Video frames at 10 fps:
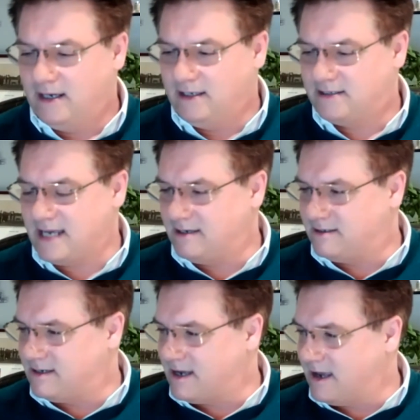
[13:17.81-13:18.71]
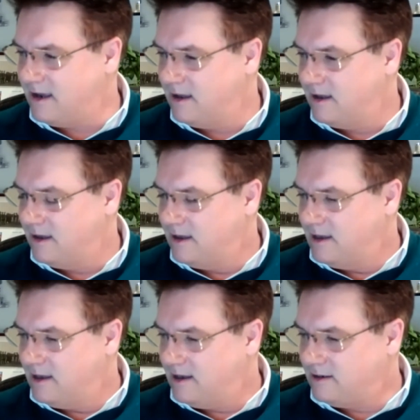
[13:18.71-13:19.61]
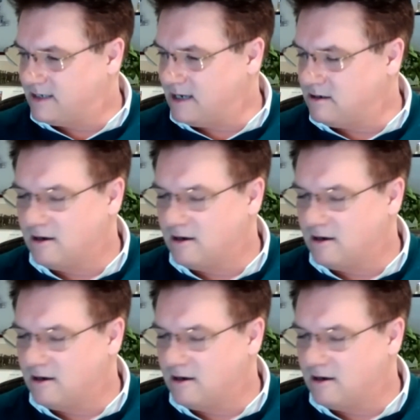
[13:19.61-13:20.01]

he said, uh, he said,